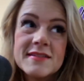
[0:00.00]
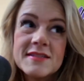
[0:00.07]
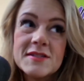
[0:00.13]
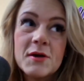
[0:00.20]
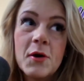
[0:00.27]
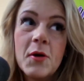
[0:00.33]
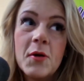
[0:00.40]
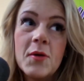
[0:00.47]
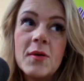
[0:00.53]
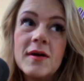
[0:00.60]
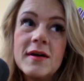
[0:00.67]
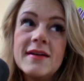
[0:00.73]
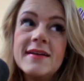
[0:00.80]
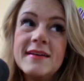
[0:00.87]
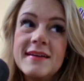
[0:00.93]
So
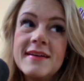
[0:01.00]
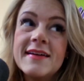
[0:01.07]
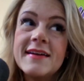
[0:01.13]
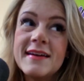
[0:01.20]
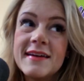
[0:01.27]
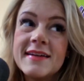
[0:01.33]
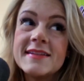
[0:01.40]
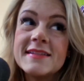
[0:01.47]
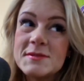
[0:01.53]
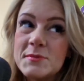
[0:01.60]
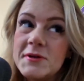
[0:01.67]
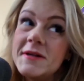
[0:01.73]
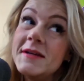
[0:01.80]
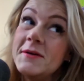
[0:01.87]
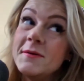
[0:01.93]
it's
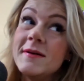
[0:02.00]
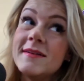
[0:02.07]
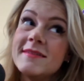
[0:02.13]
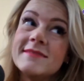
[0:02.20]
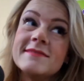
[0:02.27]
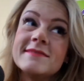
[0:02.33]
pretty cool.